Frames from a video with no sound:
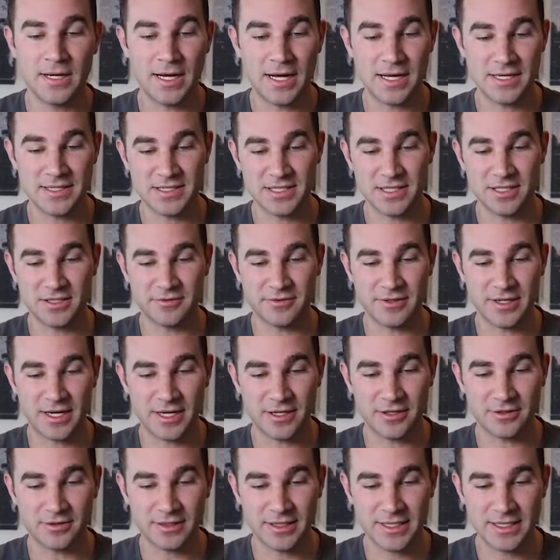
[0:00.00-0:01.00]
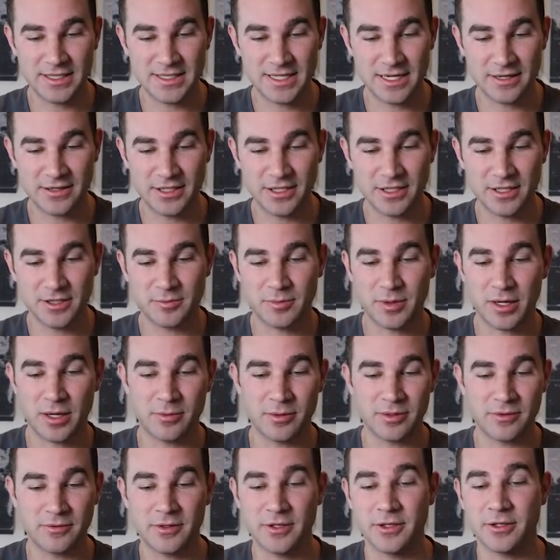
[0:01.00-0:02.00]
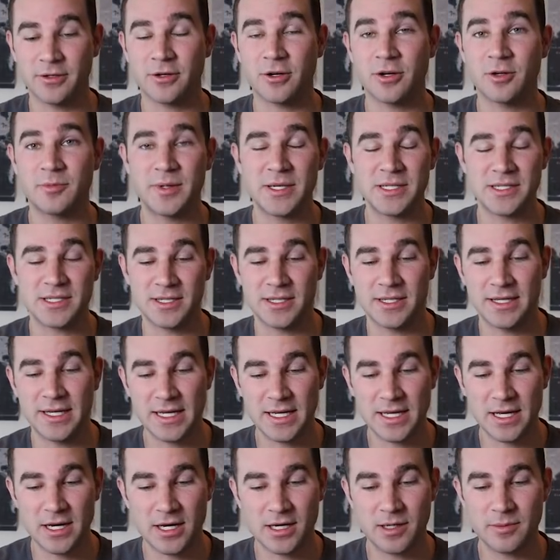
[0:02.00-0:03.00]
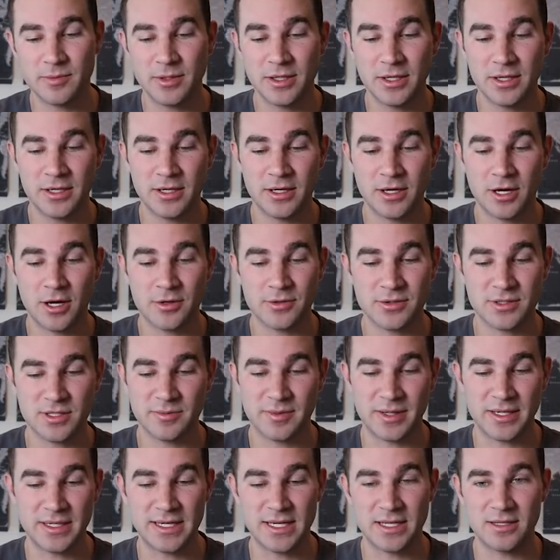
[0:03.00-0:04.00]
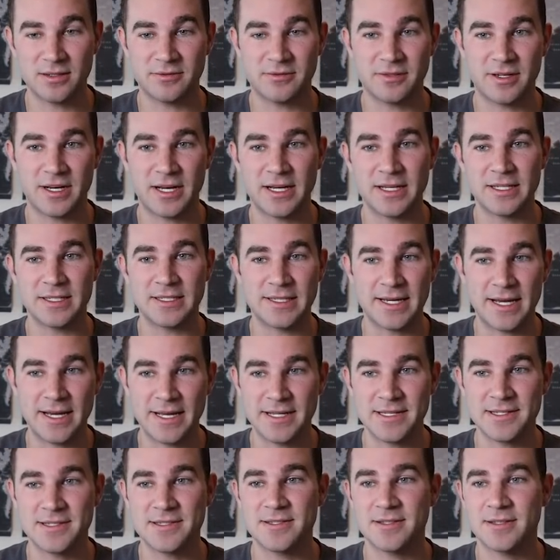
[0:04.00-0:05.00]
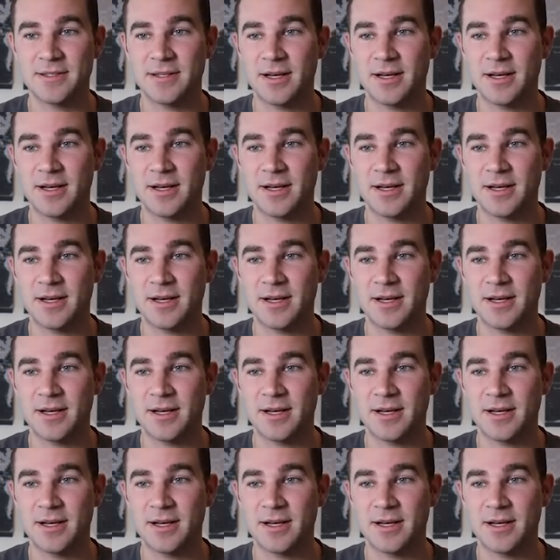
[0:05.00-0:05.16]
I see you've got your link down here, probably for your code base in GitHub, hosted by Netlify. Nice.